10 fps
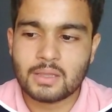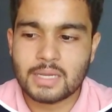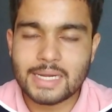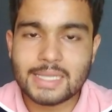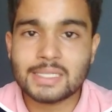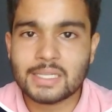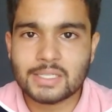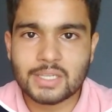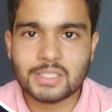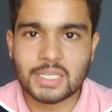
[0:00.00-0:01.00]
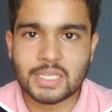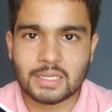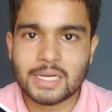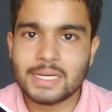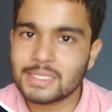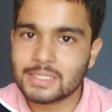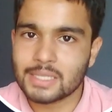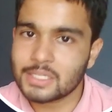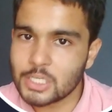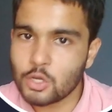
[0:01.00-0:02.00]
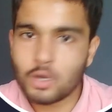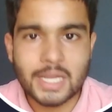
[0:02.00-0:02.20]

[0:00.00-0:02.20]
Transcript: it is searching on